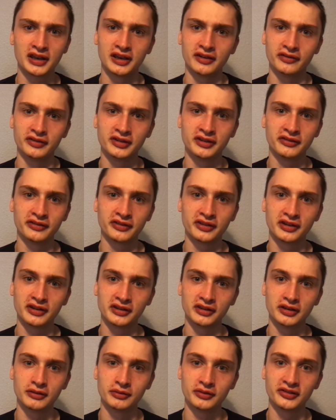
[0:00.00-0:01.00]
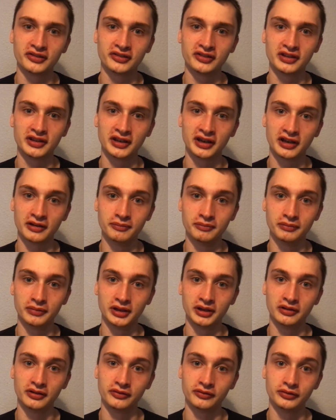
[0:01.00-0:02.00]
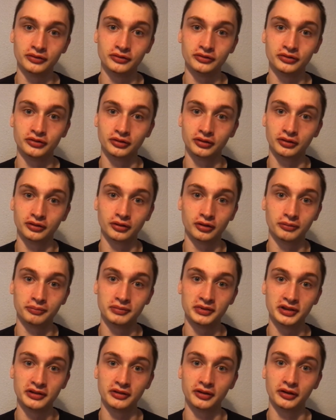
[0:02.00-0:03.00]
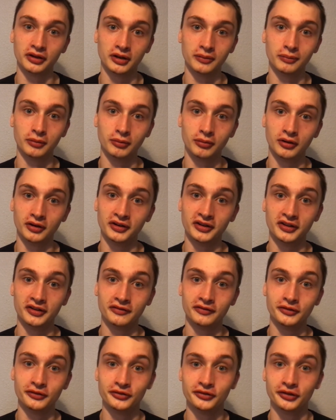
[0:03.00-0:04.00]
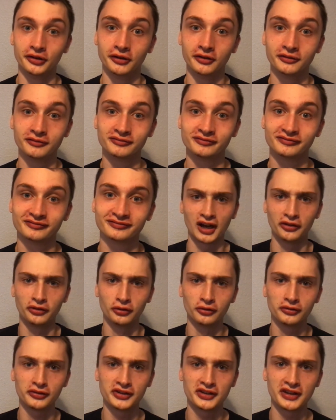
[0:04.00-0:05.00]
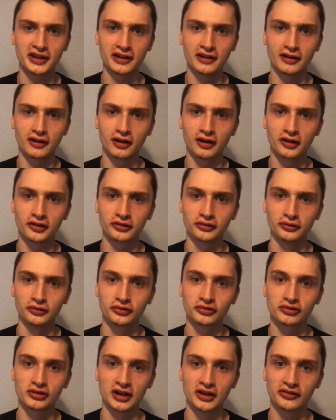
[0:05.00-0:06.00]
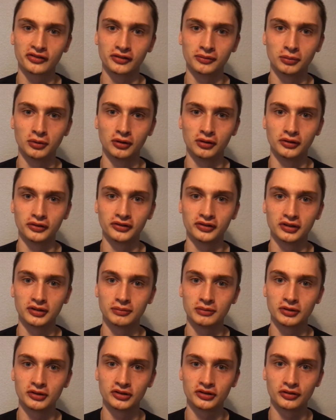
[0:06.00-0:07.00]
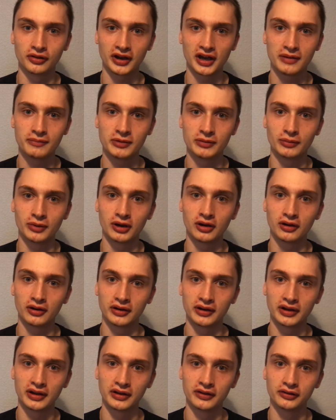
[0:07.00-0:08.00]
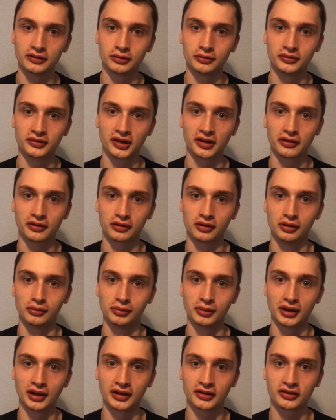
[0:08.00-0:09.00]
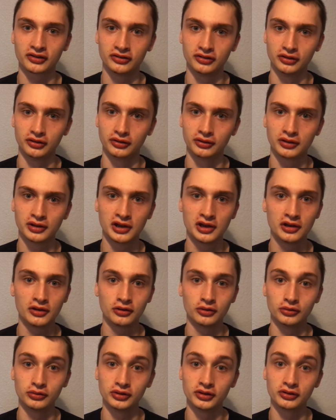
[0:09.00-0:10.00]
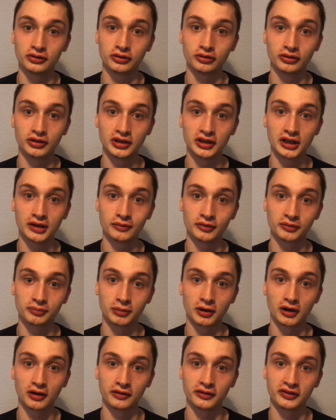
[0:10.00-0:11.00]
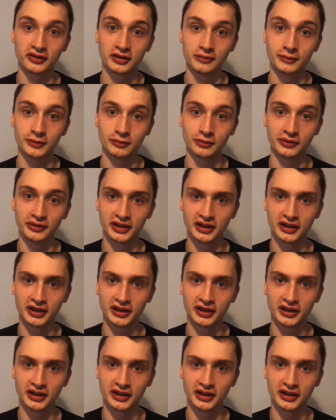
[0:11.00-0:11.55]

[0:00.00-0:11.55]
if he didn't think they would see him in the future or be their number one in the future. I don't really get Arsenal's transfer policy, because you've got Emi Martinez, who was at the club last year, who did great and was part of the team that won